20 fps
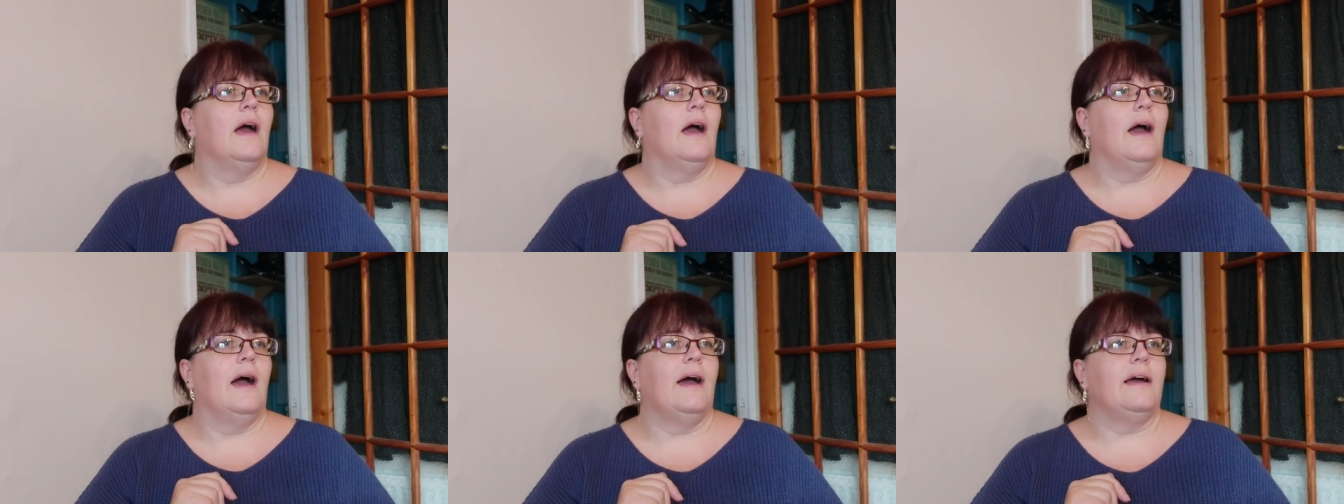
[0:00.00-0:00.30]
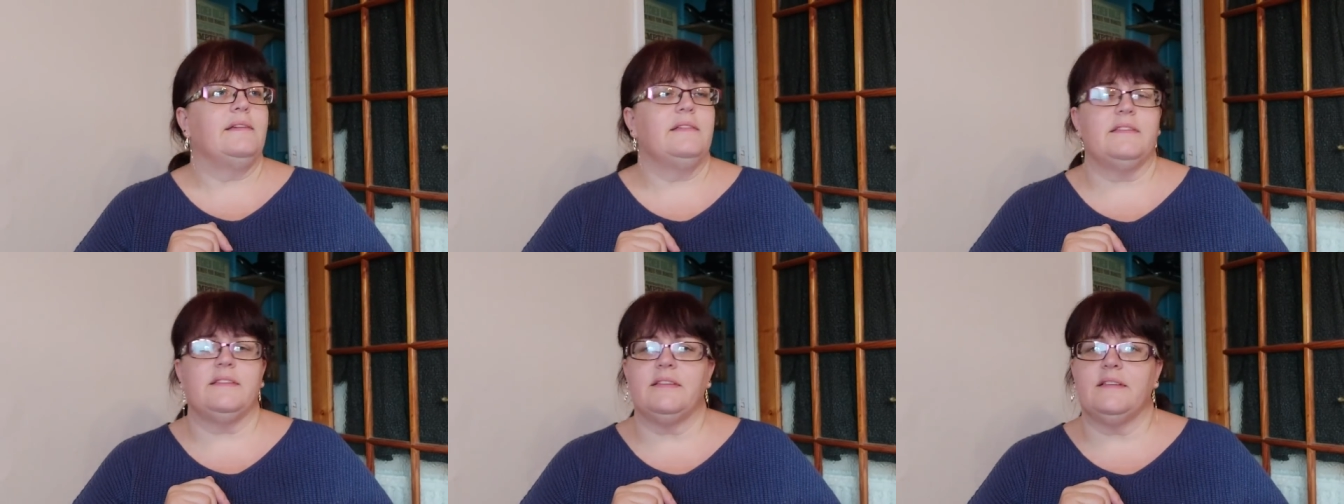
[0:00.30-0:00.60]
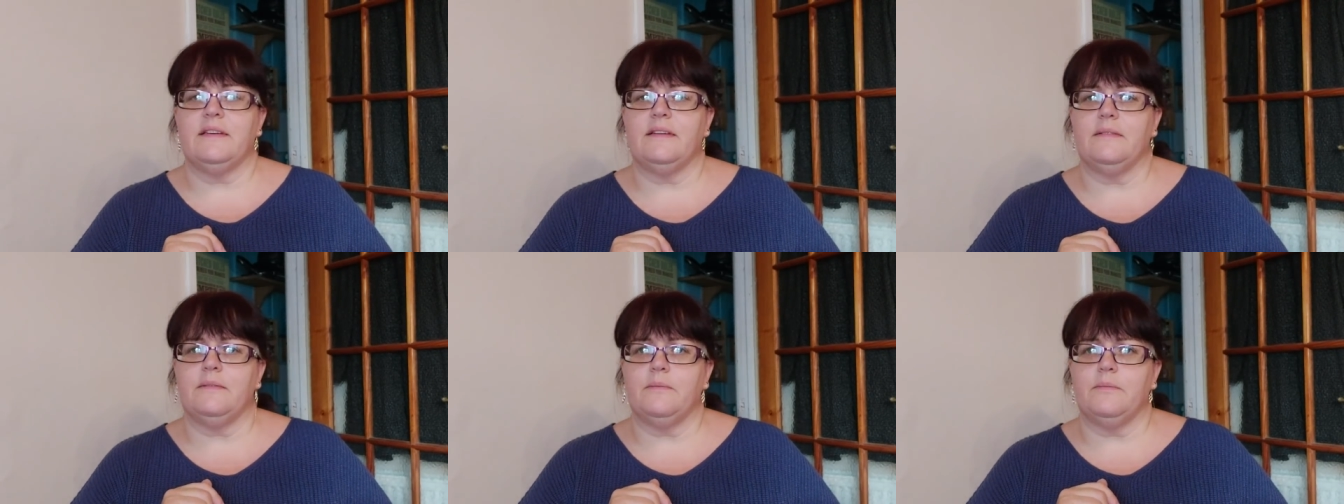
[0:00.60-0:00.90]
And
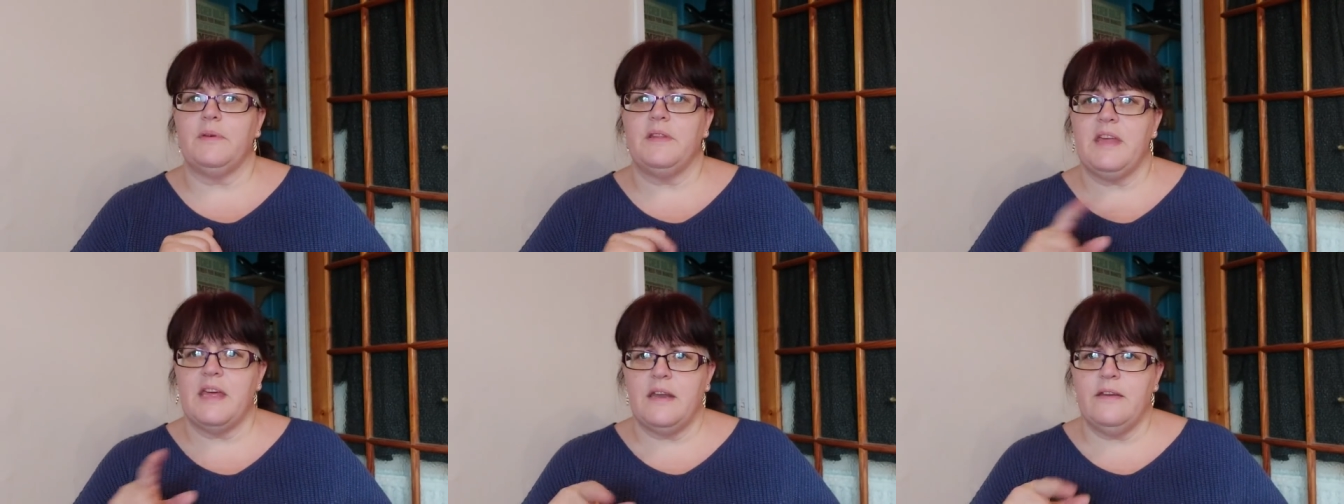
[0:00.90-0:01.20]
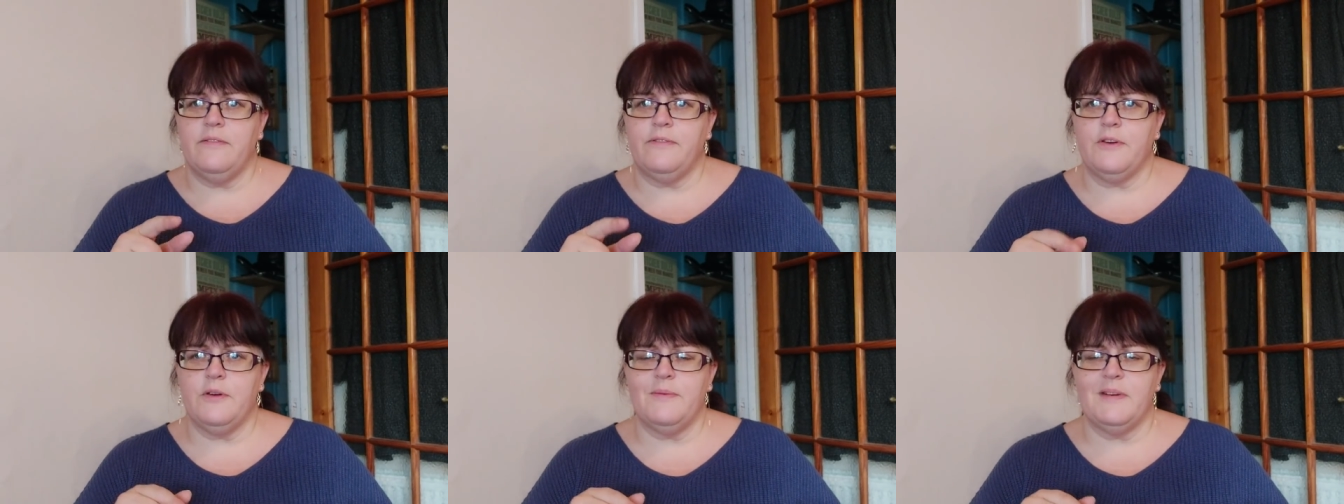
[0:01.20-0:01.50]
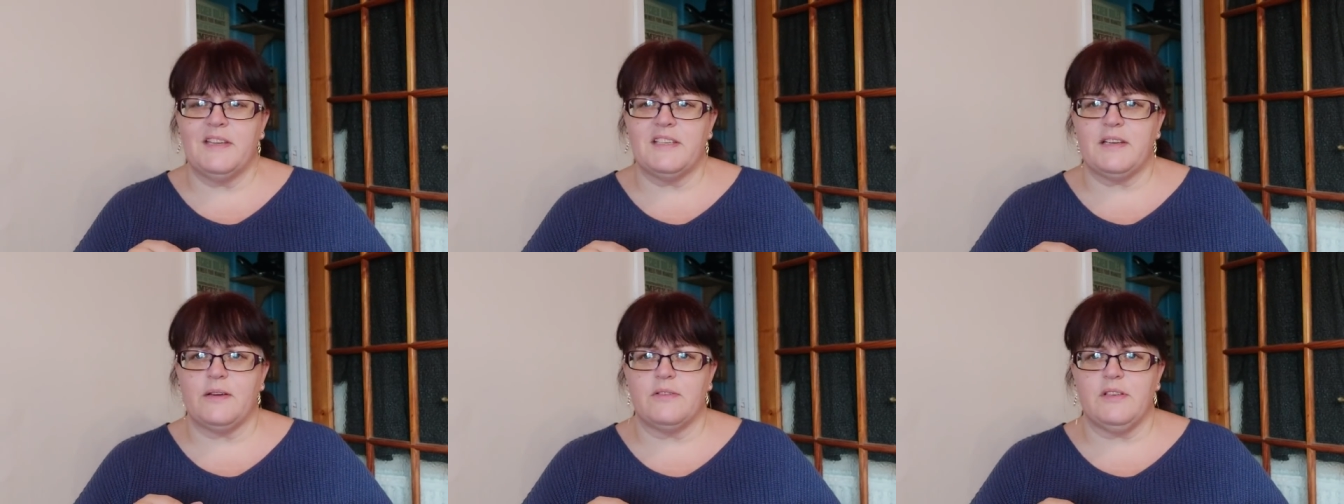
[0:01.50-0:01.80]
within a few
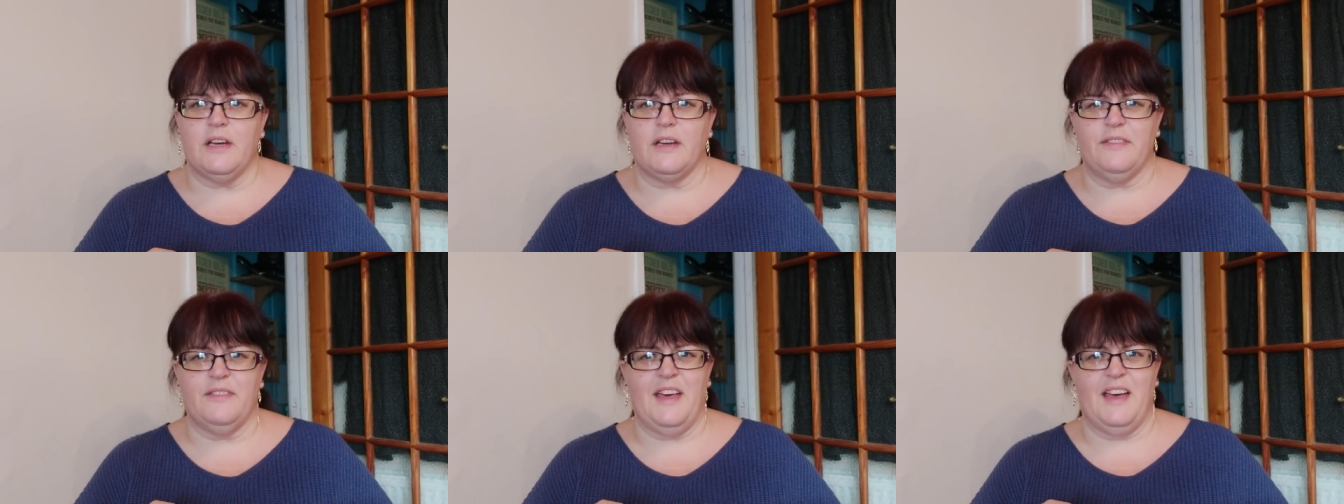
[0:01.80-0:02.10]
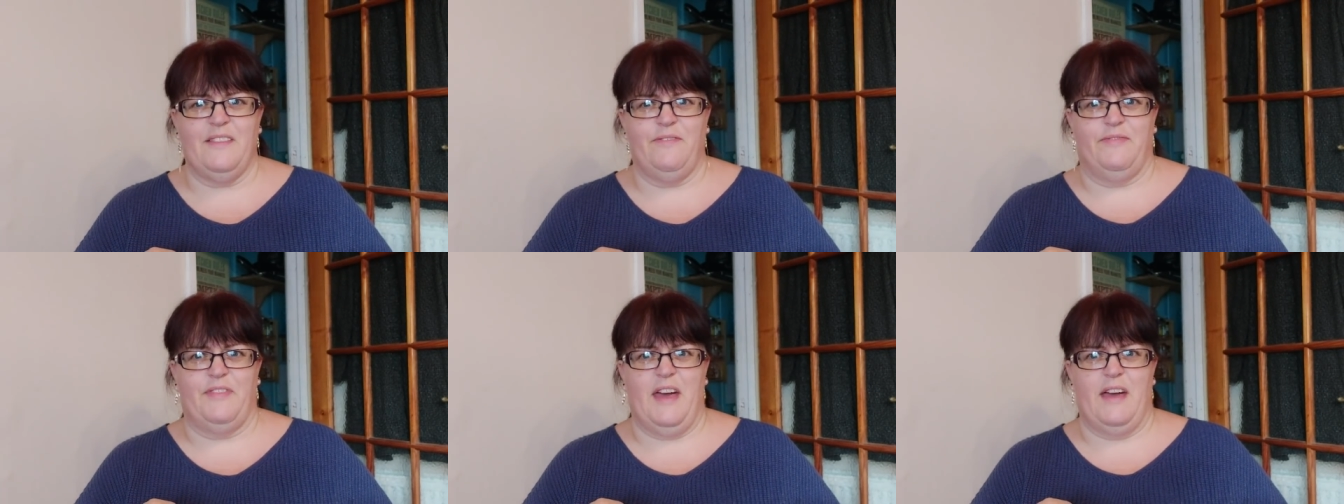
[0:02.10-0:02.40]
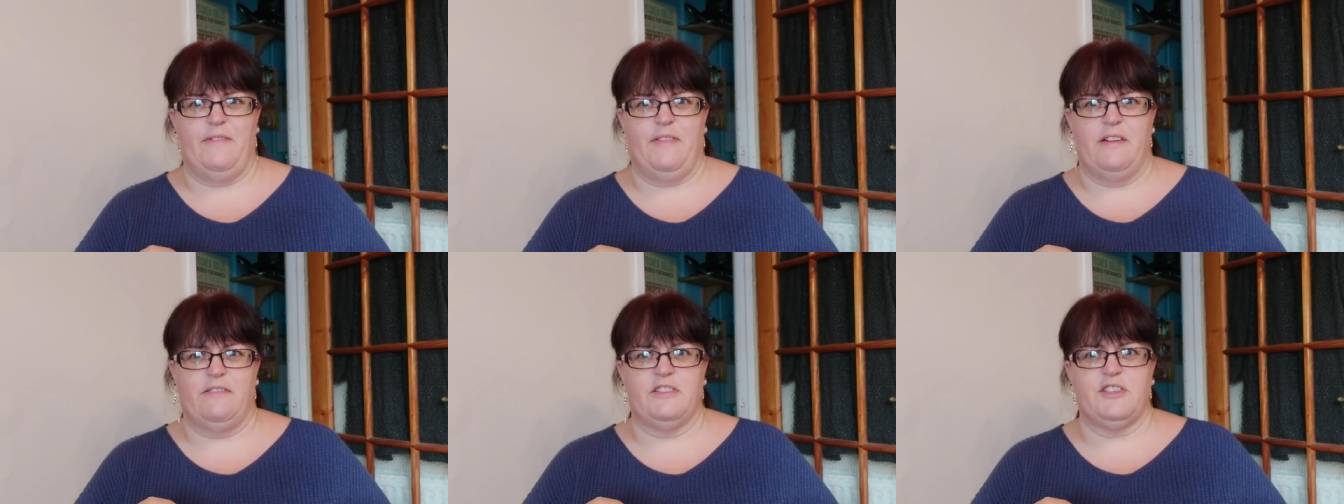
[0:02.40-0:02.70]
minutes, I was like,
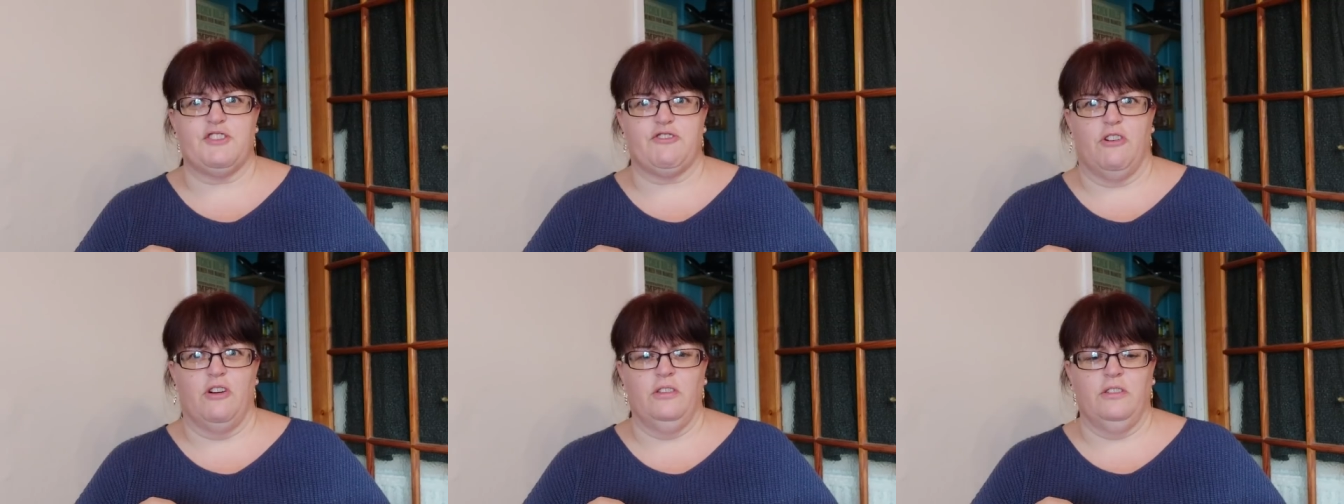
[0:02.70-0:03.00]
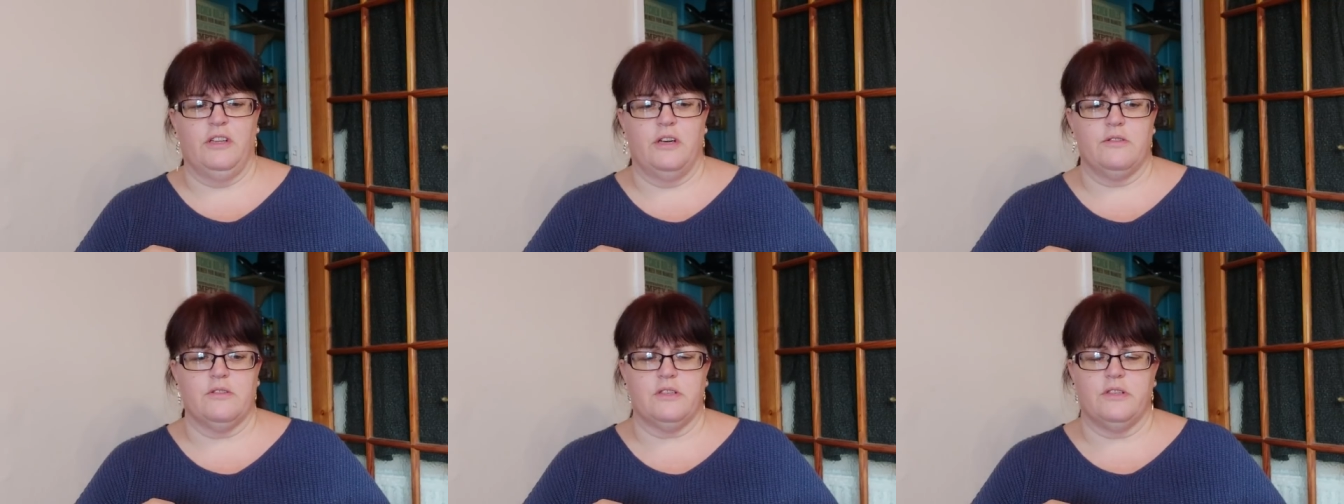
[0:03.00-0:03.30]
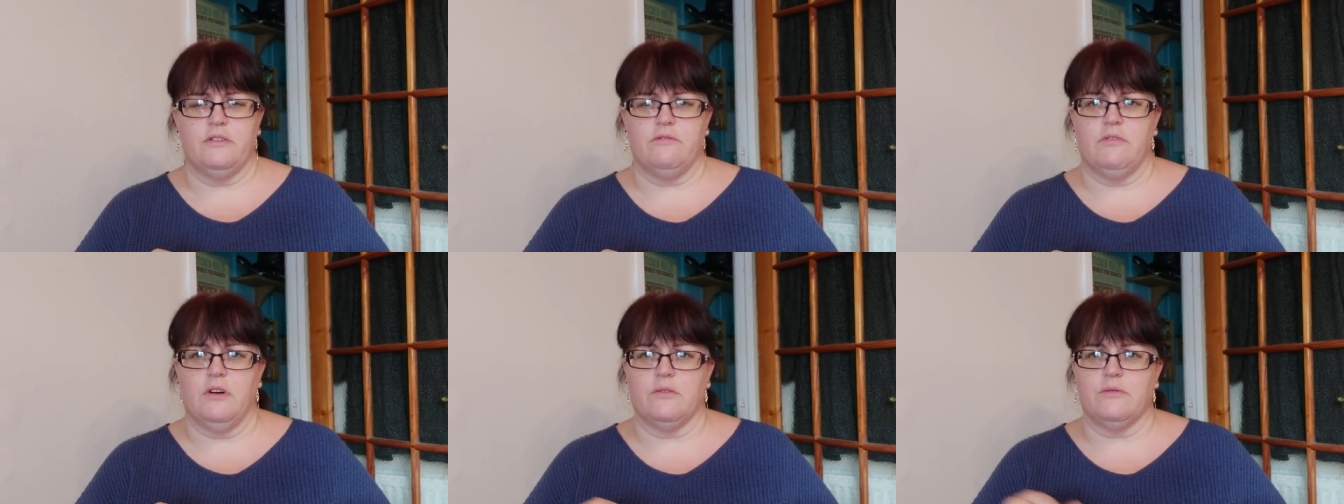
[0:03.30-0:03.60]
they're very strong, those
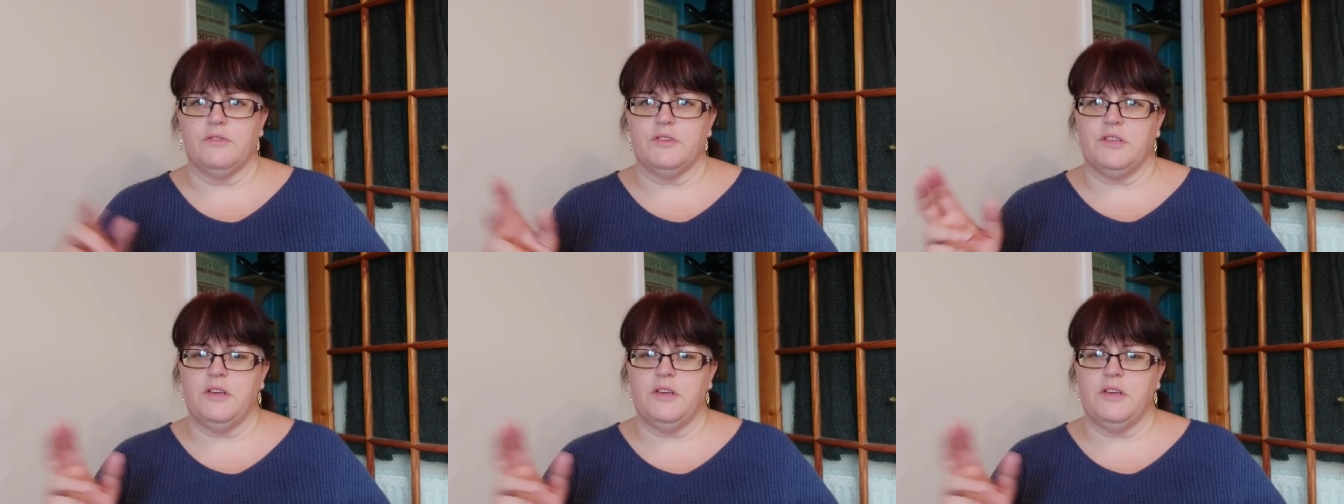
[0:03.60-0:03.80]
loo rolls.